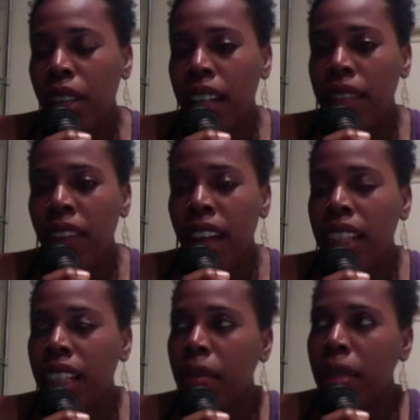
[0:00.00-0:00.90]
I
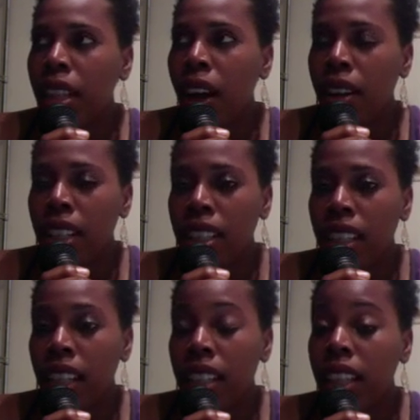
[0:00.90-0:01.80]
defined him as all these
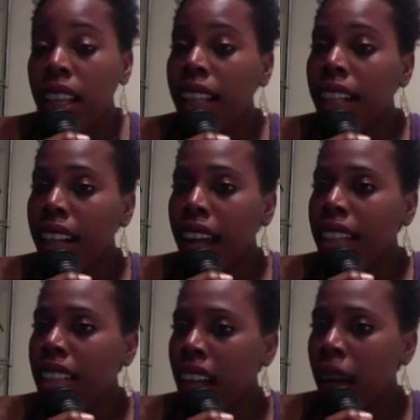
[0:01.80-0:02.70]
things.
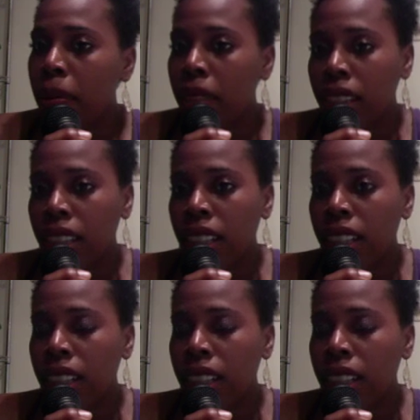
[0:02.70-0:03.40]
Not stopping to think,